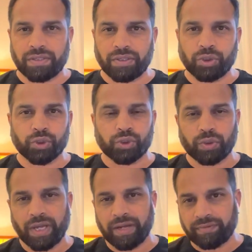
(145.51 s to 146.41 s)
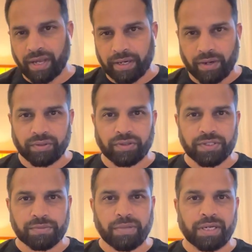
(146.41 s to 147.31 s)
You should have carried out a
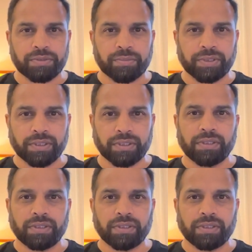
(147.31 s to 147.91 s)
risk management